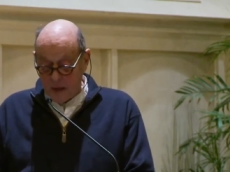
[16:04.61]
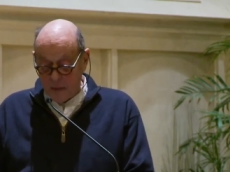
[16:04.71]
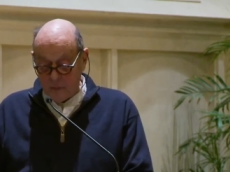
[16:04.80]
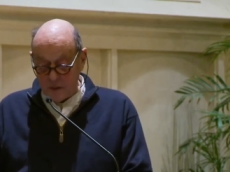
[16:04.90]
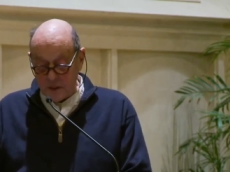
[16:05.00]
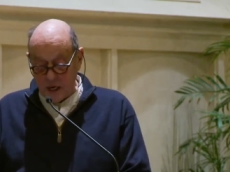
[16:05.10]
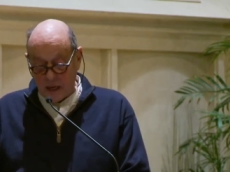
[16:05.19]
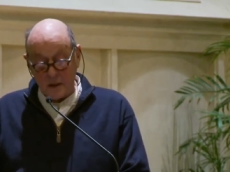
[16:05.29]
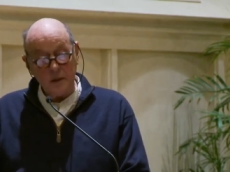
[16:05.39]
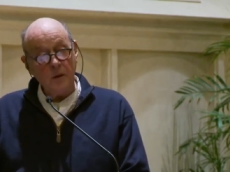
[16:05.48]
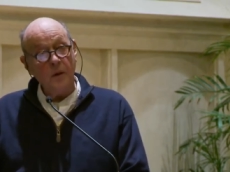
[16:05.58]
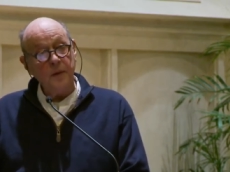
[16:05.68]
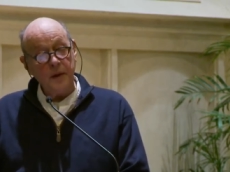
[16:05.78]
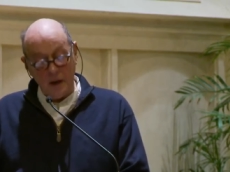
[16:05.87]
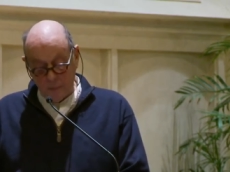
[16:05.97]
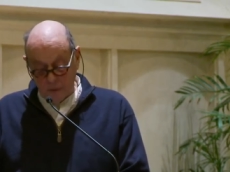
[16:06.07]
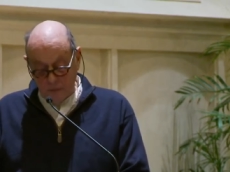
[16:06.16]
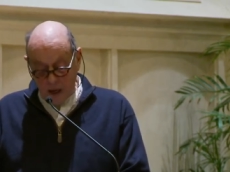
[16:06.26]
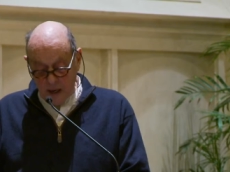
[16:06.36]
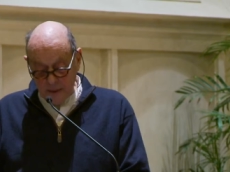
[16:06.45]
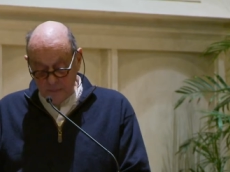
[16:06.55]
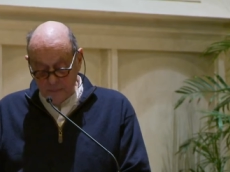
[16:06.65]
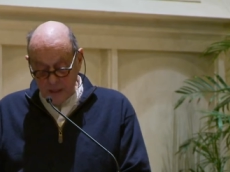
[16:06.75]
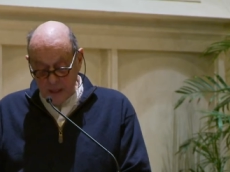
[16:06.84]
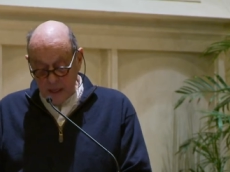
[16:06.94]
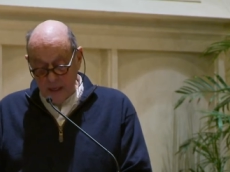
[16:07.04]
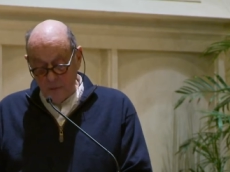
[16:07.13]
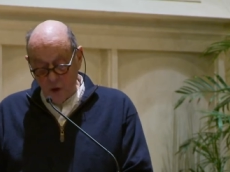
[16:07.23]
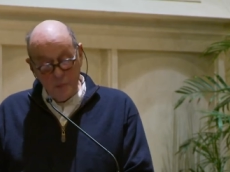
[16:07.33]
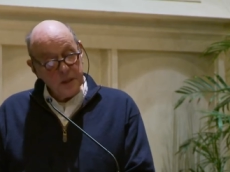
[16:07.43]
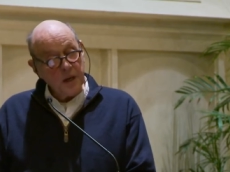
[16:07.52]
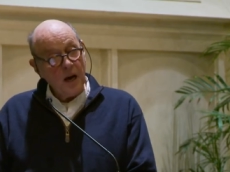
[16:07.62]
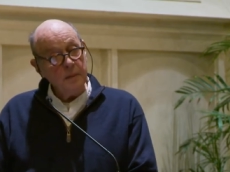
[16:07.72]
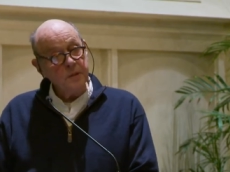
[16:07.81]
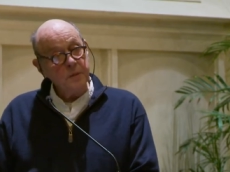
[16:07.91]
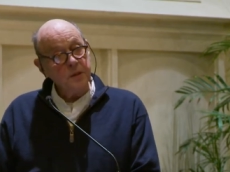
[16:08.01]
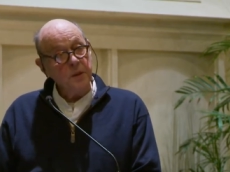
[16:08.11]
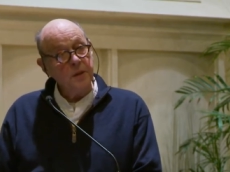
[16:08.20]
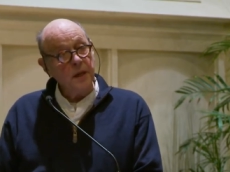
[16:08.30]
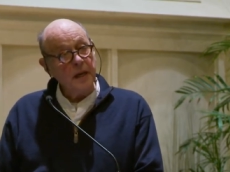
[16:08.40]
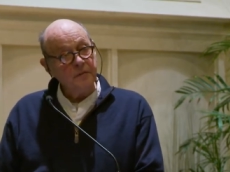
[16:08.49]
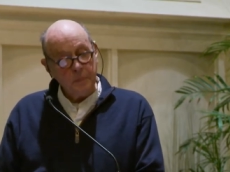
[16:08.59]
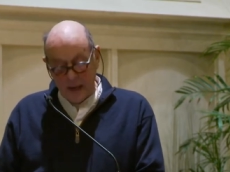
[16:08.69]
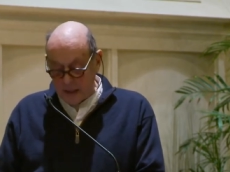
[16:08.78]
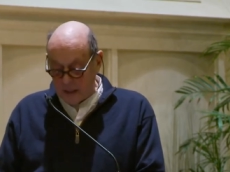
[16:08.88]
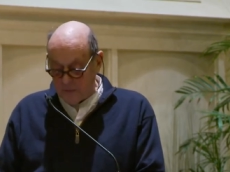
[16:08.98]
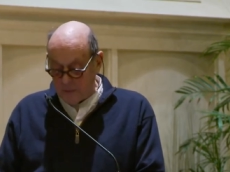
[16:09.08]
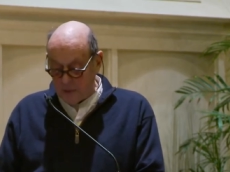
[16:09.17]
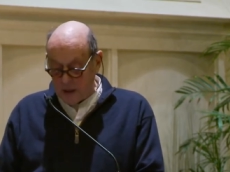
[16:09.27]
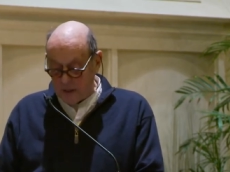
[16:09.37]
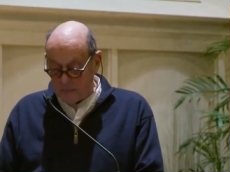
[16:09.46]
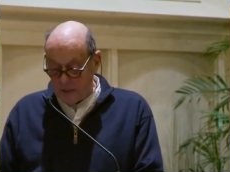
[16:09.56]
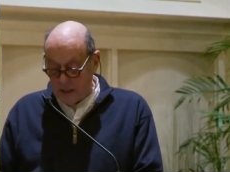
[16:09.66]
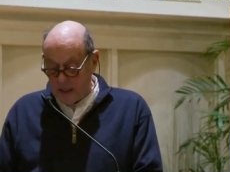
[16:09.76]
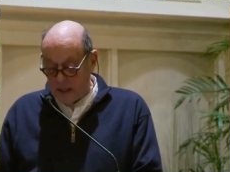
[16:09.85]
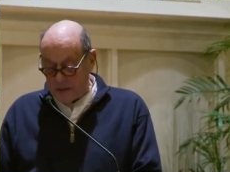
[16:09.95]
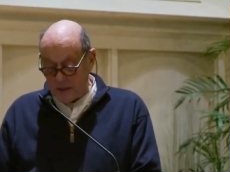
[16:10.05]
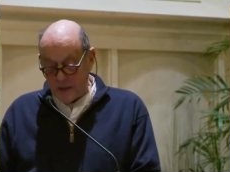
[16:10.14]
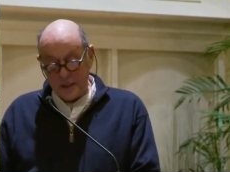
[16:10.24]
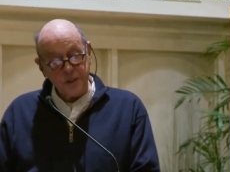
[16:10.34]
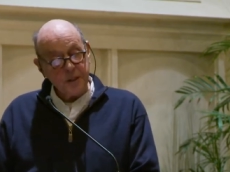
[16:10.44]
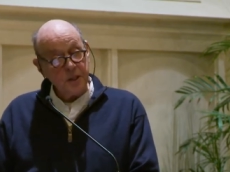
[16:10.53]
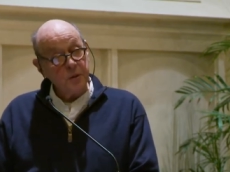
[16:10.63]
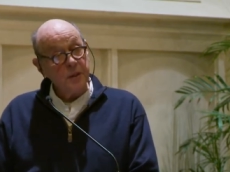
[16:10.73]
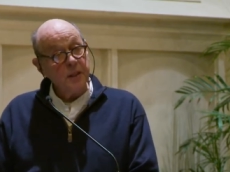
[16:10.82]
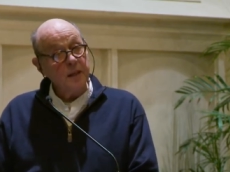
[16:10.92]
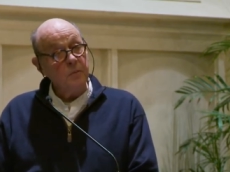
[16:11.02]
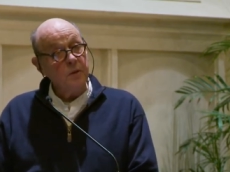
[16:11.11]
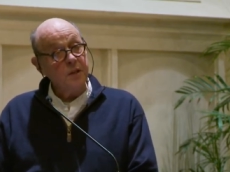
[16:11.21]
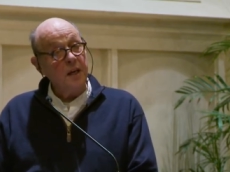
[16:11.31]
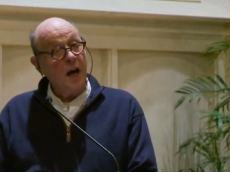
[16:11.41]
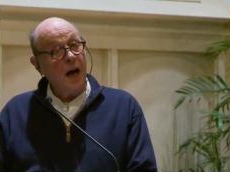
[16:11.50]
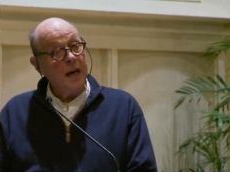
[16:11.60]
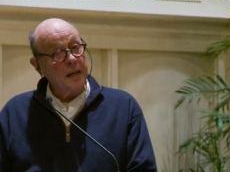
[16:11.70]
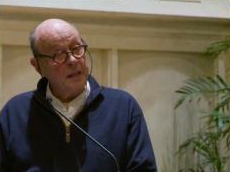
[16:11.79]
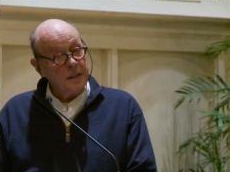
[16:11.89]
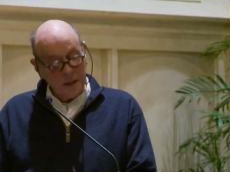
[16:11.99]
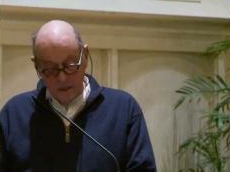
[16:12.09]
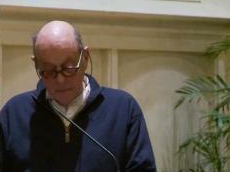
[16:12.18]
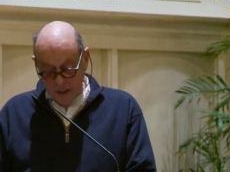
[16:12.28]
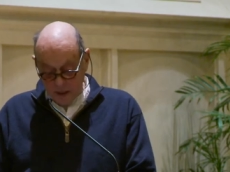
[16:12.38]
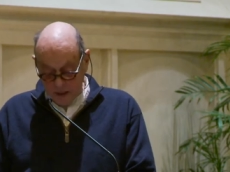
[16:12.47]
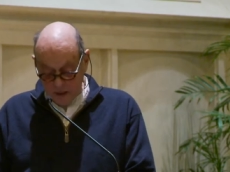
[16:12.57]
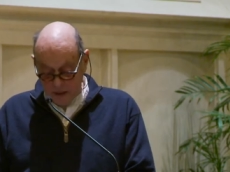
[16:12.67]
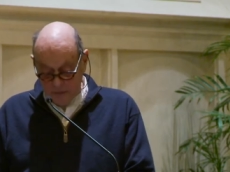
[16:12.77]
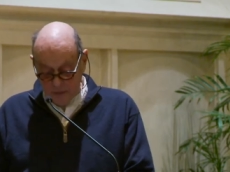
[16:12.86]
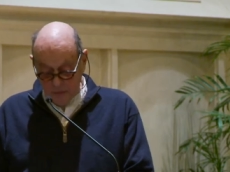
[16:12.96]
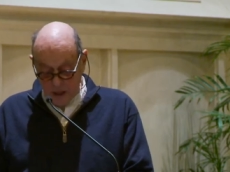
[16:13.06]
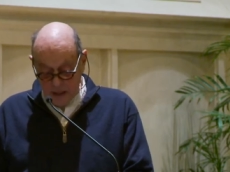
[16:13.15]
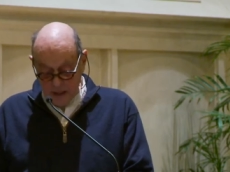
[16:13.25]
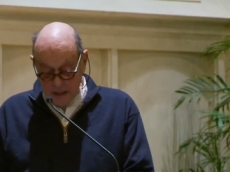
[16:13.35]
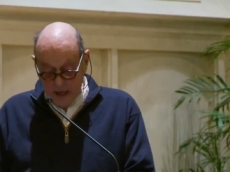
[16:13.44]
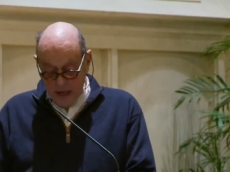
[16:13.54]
Breisach on the Upper Rhine. In Roman times was on the left bank of the Rhine. In the 10th century, it was an island in the middle of the Rhine.